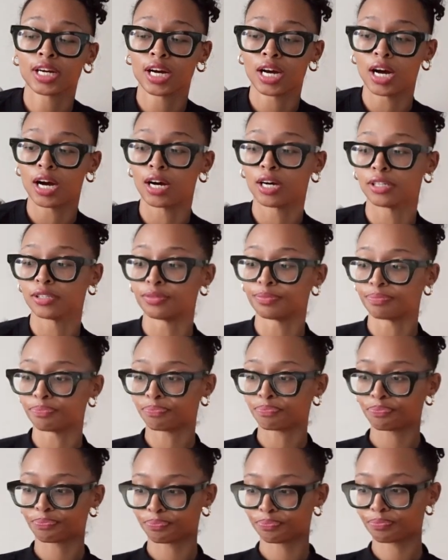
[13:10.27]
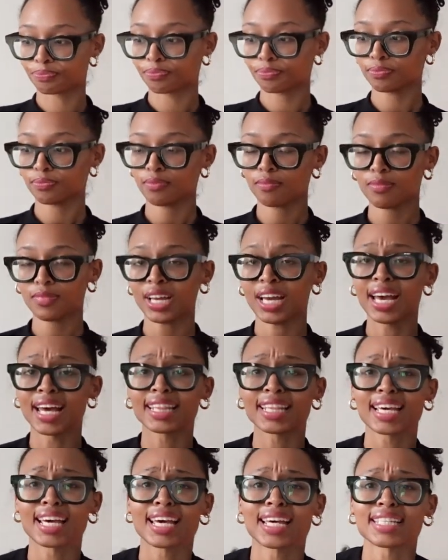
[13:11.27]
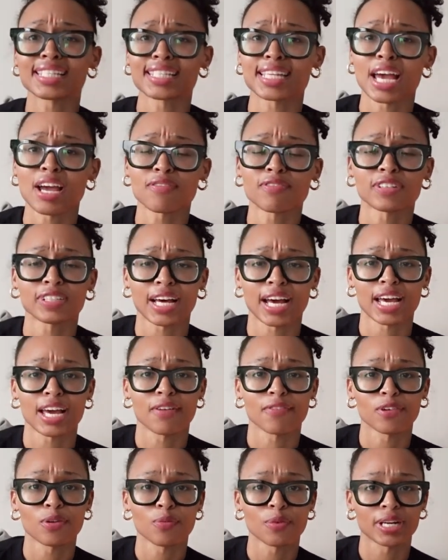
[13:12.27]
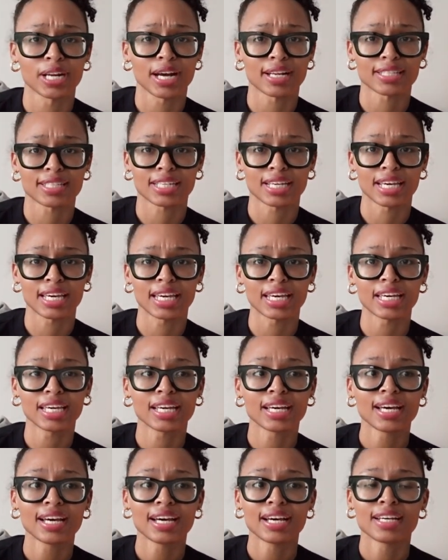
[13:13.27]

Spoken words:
And then same for like if we went out to eat,